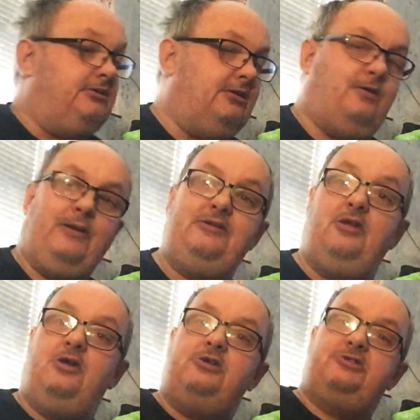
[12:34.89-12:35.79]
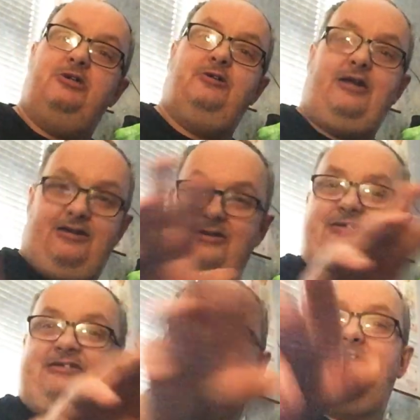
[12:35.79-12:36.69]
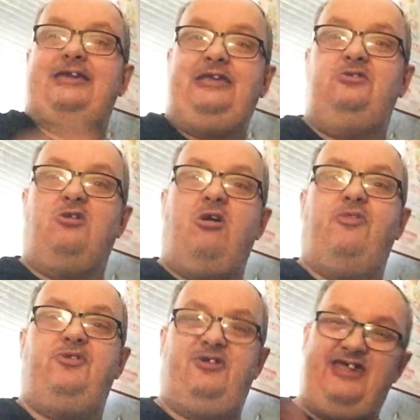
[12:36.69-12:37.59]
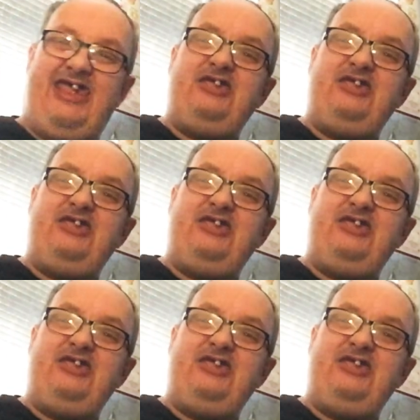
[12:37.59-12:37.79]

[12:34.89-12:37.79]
You know what I mean? So, it's like Ink Northerner.